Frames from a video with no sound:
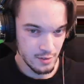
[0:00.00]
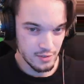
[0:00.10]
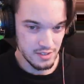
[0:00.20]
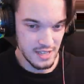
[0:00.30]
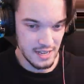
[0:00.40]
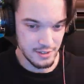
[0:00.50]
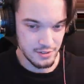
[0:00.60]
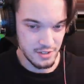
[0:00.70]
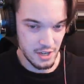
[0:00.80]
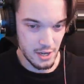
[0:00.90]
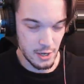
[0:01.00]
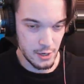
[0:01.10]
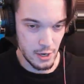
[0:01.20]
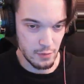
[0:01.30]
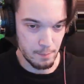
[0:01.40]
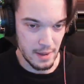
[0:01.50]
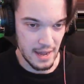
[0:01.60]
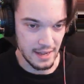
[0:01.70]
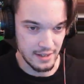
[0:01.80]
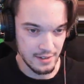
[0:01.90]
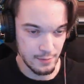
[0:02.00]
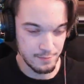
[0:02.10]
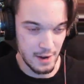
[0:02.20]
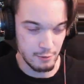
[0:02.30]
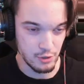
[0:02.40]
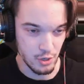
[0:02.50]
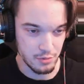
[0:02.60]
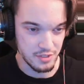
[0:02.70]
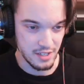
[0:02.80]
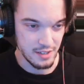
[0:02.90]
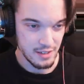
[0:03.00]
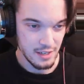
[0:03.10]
Standard turn over bank, very jolty.